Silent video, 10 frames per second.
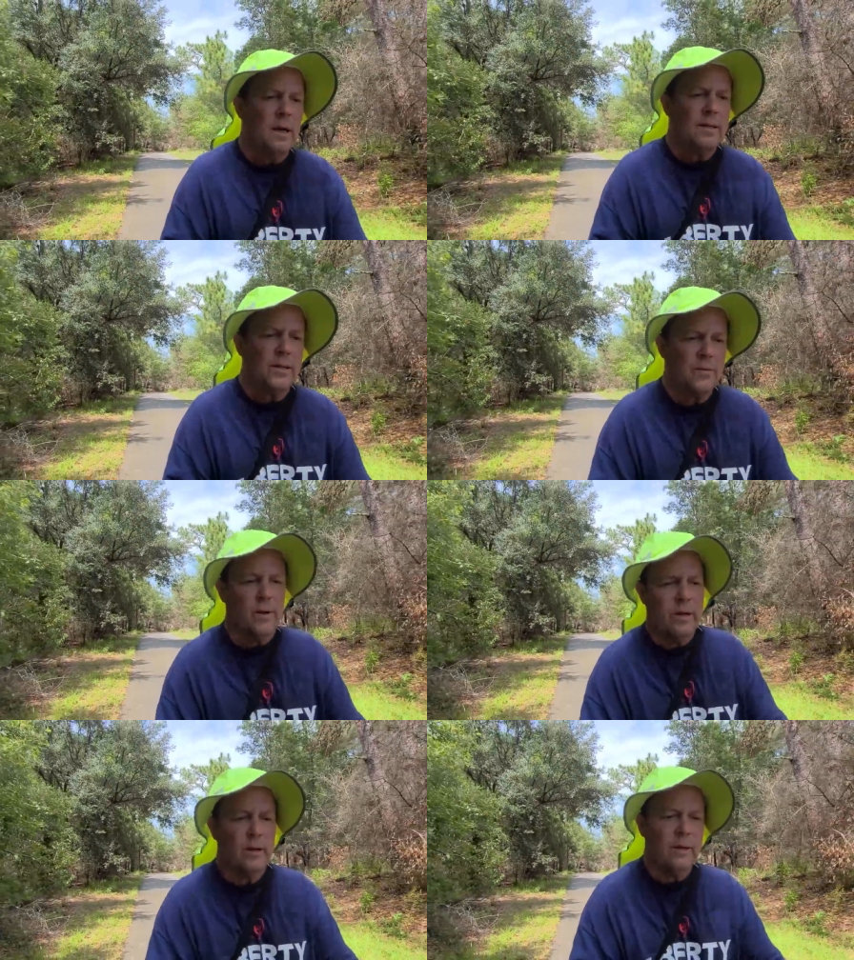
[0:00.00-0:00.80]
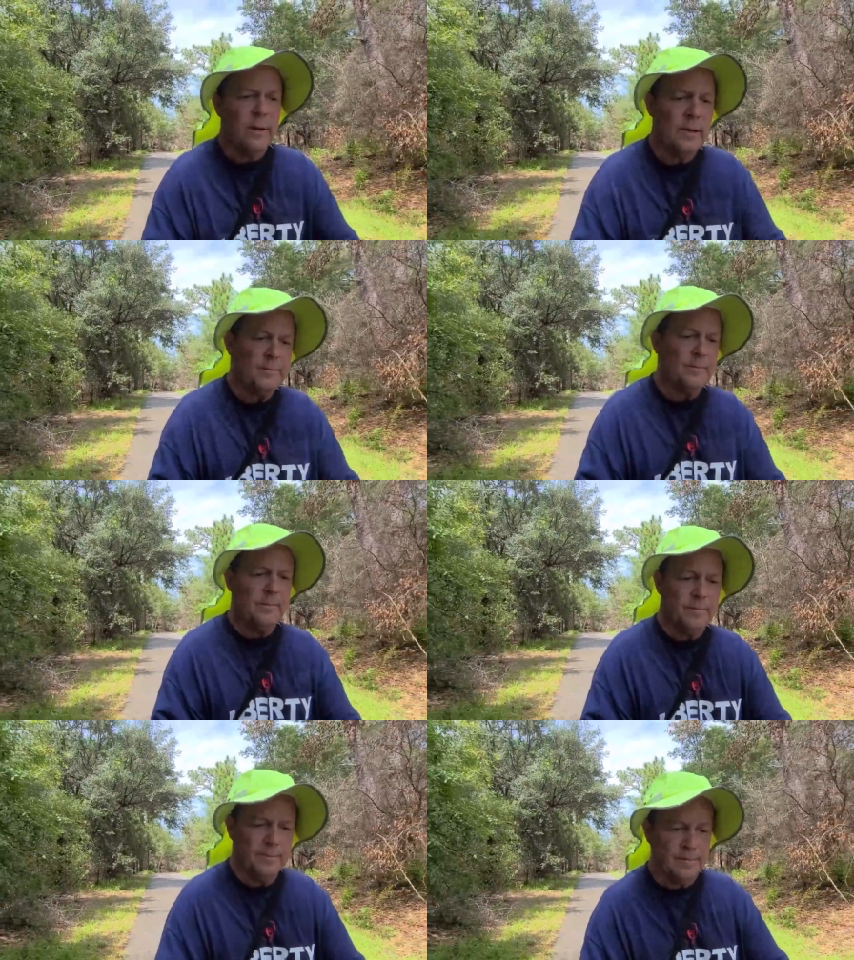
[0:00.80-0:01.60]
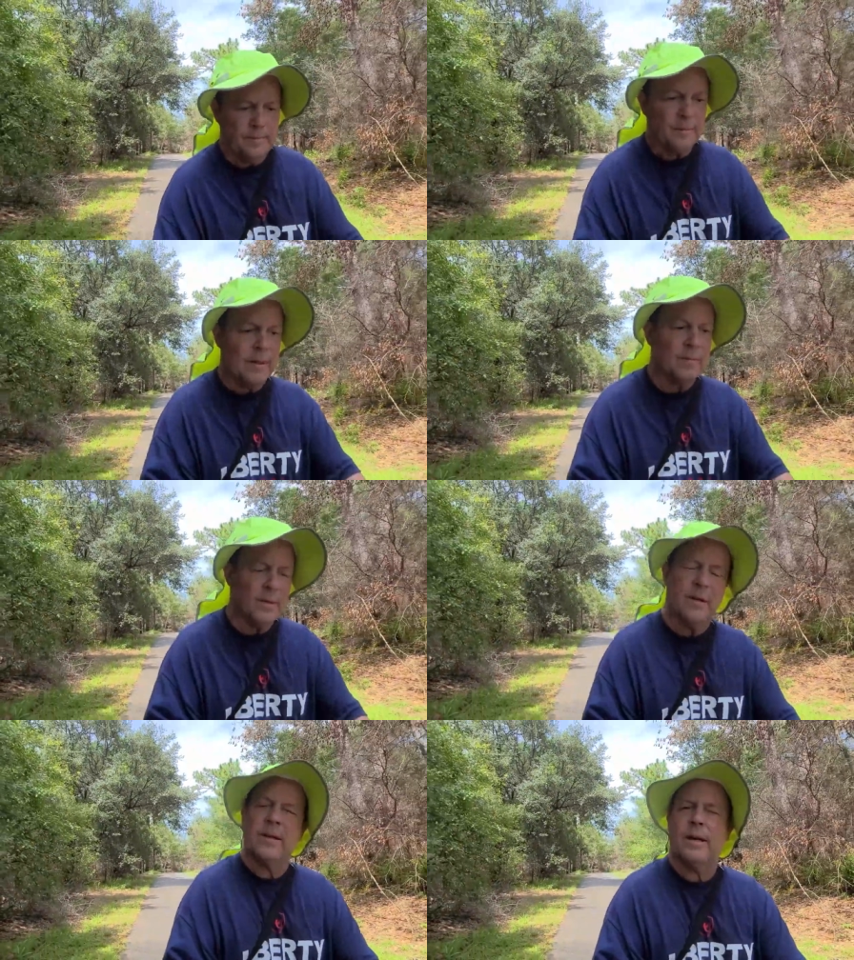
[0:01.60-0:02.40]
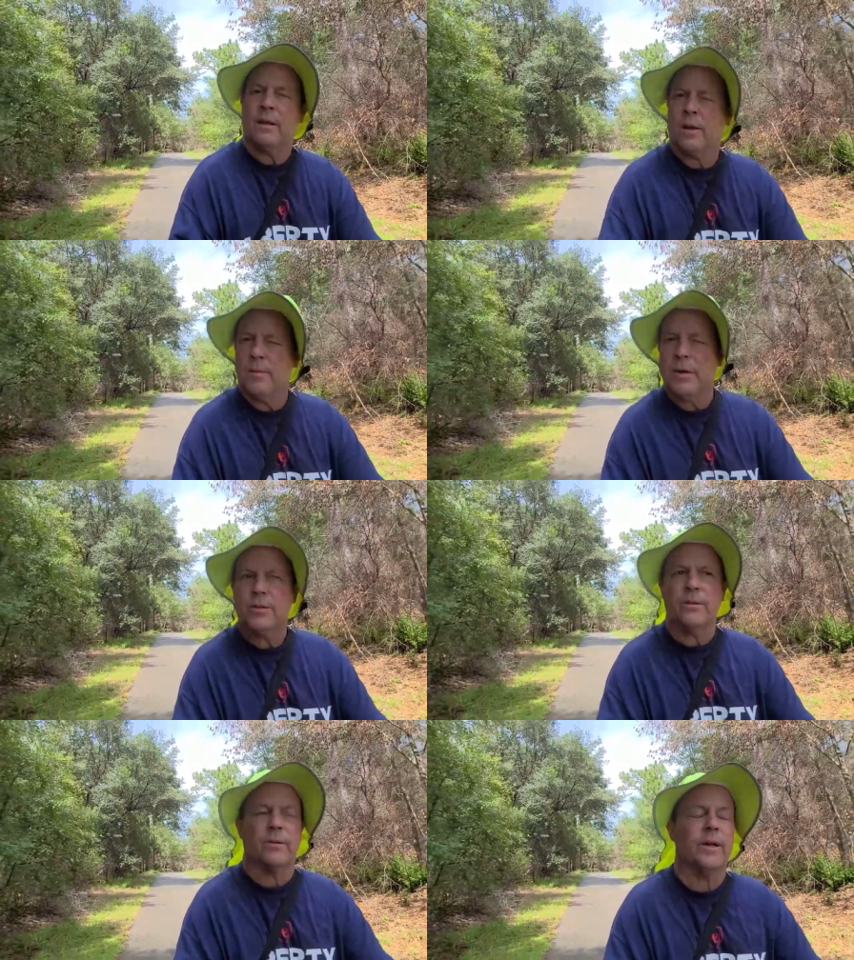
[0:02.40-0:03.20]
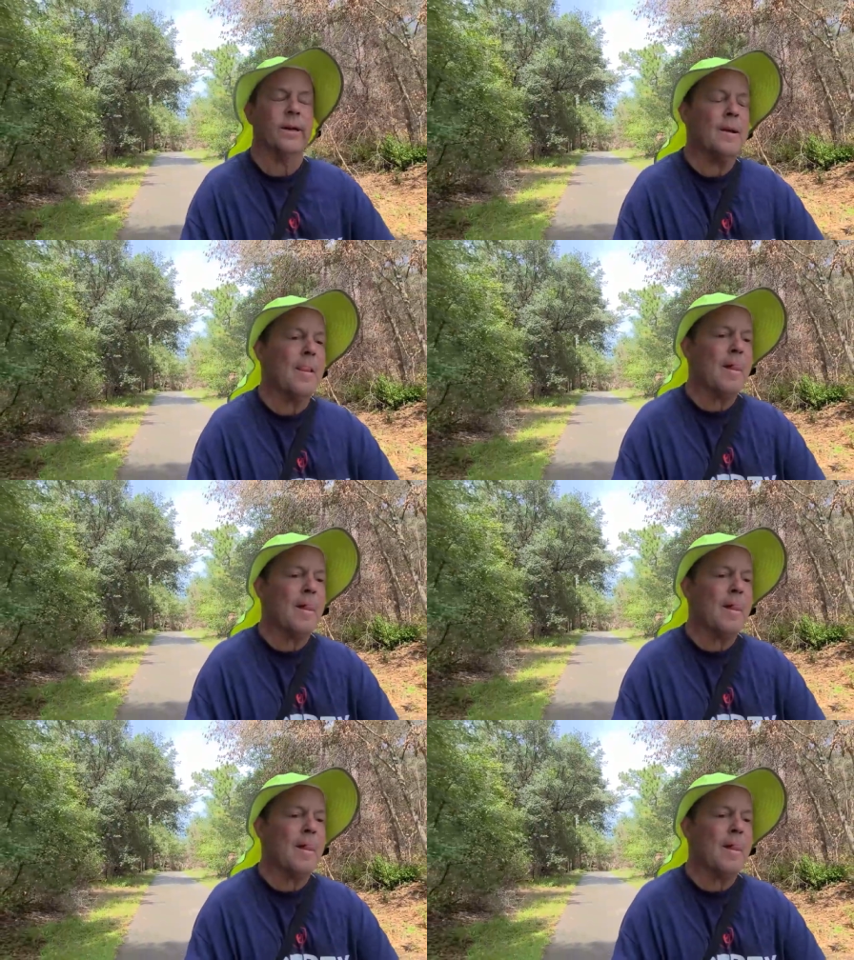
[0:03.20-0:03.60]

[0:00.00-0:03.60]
I just want to, um, I'm going to get a little emotional here.